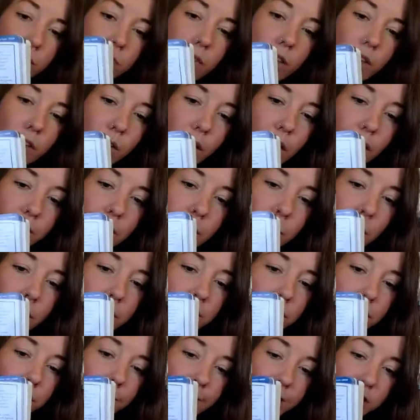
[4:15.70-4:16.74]
you have more
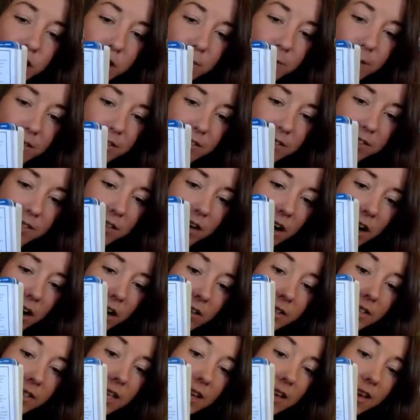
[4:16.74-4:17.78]
information about the
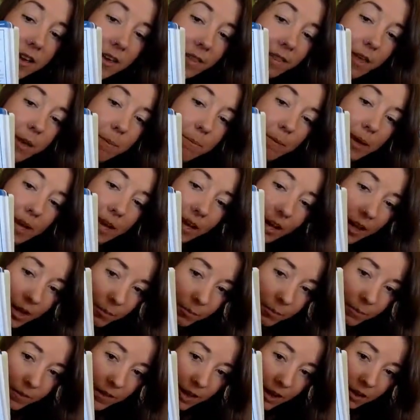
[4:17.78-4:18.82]
stars that make
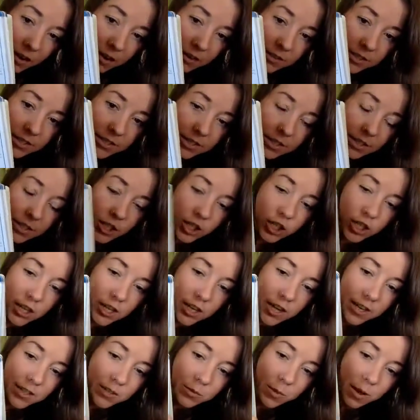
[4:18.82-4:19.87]
up that constellation
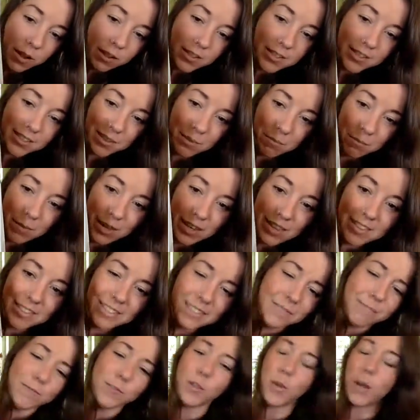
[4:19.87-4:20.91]
as well as some
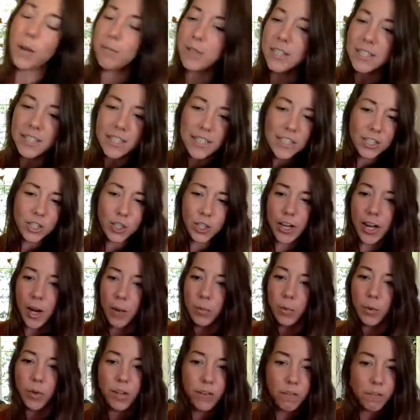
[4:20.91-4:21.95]
myths. So I'm just going to straight
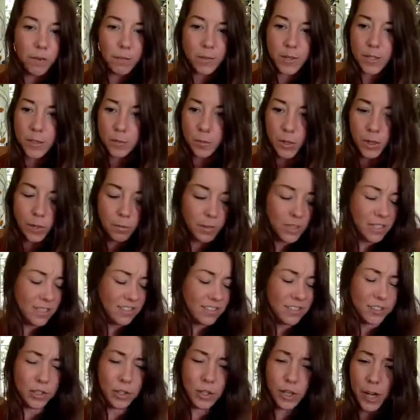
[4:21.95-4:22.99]
up read from this book because
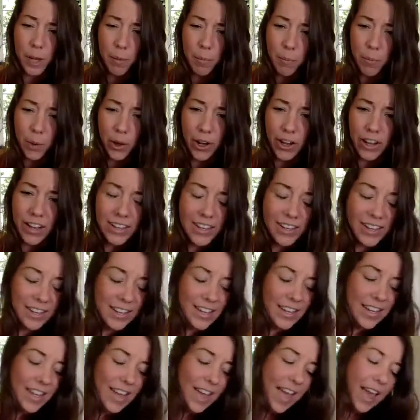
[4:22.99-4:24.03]
it's a great book.
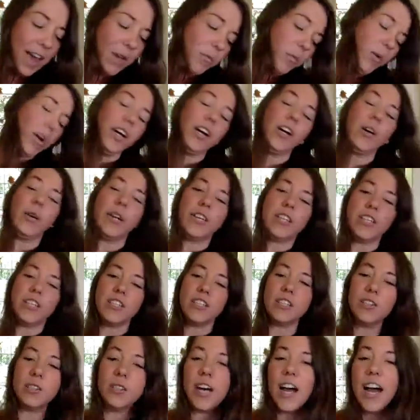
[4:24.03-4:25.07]
And we are going
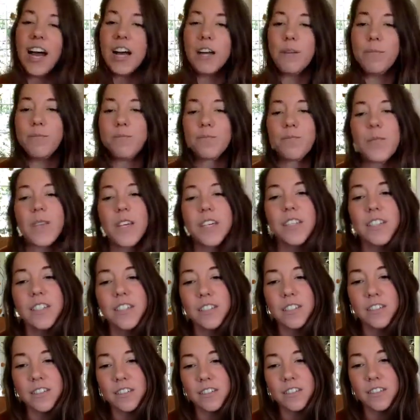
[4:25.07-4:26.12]
to
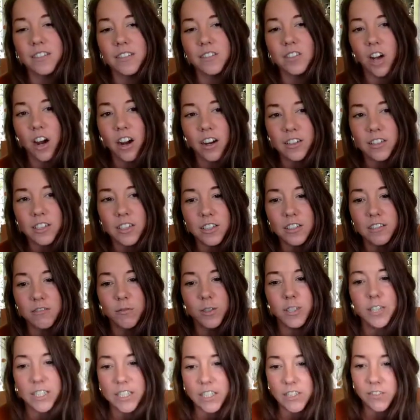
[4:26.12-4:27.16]
start
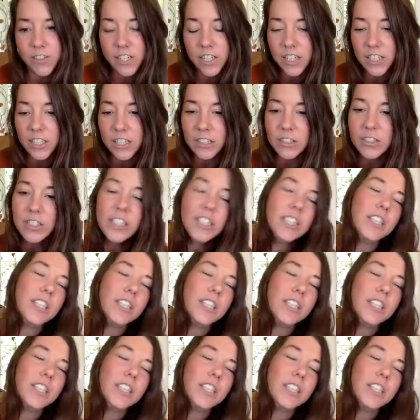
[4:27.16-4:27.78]
with this video